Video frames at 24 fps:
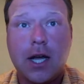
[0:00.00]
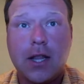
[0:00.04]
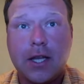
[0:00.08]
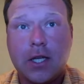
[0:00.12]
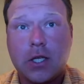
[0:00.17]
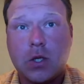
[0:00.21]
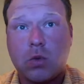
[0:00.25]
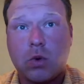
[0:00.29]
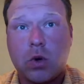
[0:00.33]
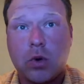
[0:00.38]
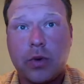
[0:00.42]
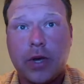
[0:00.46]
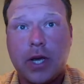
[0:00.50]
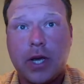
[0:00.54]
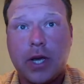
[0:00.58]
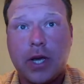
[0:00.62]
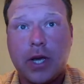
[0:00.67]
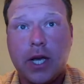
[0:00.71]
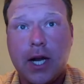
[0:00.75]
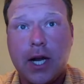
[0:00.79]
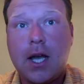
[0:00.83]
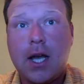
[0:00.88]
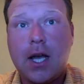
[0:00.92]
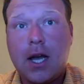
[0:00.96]
That's where we got
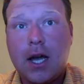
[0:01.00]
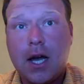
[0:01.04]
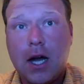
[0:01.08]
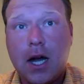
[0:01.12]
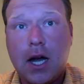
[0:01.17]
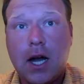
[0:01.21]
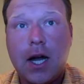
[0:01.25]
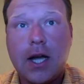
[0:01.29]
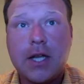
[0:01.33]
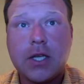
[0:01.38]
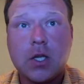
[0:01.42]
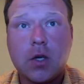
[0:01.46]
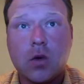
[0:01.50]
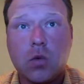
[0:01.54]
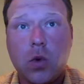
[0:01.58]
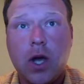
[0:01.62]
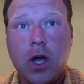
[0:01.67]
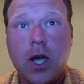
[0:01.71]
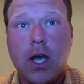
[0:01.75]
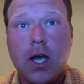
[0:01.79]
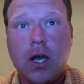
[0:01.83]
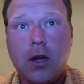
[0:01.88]
Hines and Wade.